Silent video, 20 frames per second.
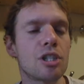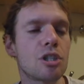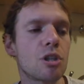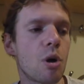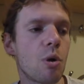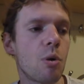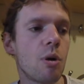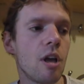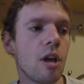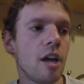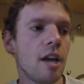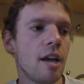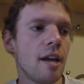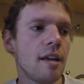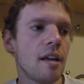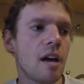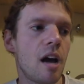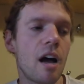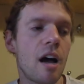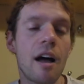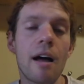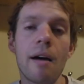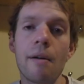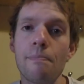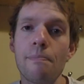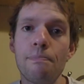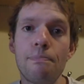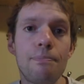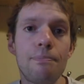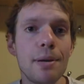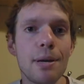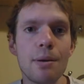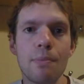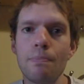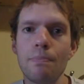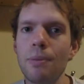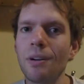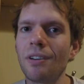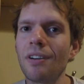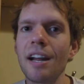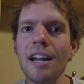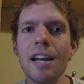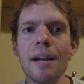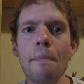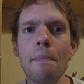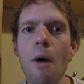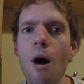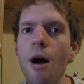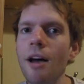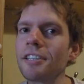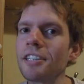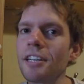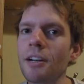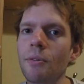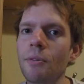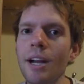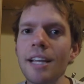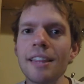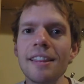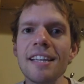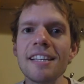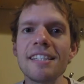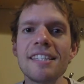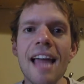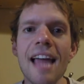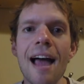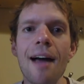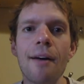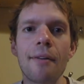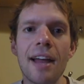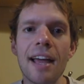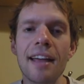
So uh, be, be ready to pause and write these down.